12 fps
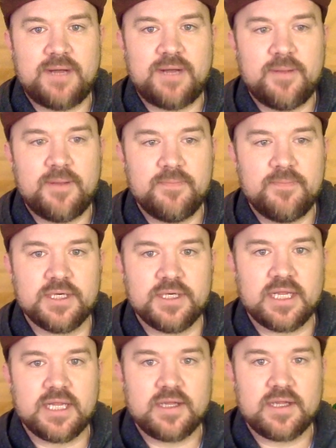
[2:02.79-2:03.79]
pop up. You're
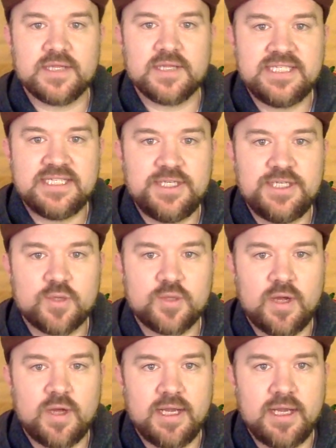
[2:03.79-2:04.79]
going to click on the teacher
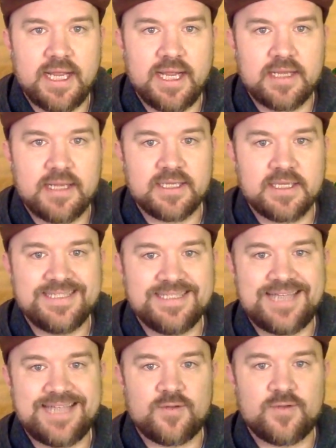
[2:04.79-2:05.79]
one and click
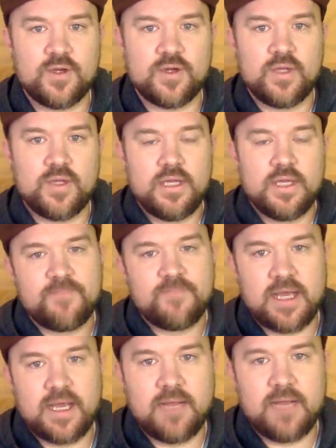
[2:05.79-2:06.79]
download.
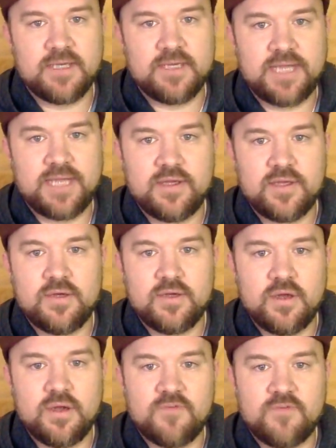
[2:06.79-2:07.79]
It'll download
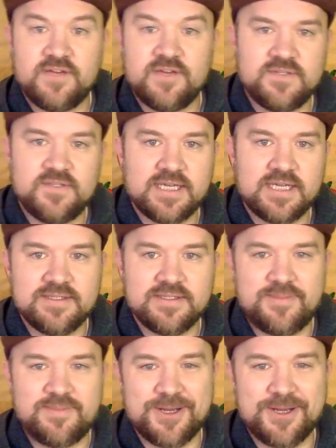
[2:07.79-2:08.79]
hopefully in a few seconds,
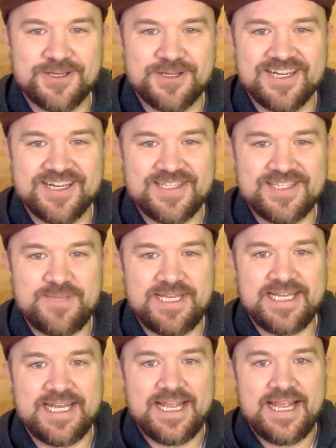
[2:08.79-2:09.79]
depending on your internet
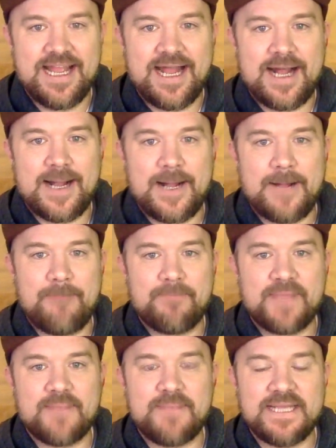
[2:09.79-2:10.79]
speed.
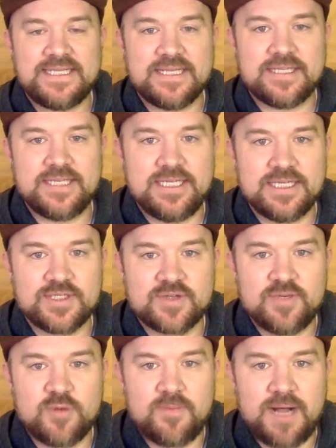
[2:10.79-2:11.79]
And basically a
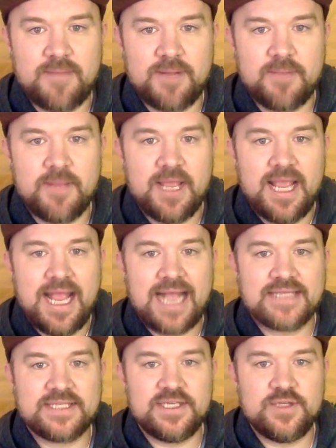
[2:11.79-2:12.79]
screen will pop up
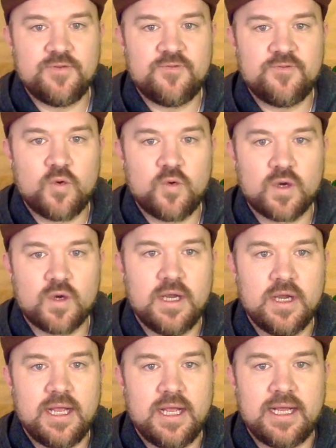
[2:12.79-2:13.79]
asking you
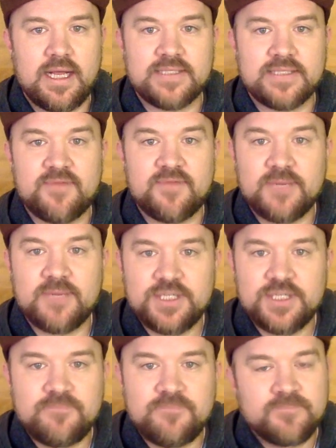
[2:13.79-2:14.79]
for some
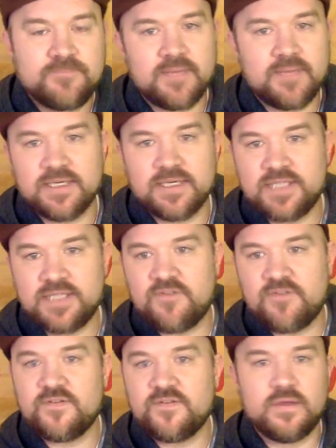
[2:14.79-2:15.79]
information about
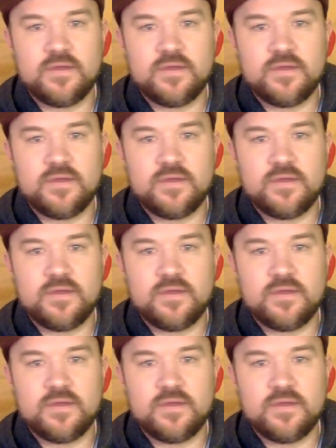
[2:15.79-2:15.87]
yourself,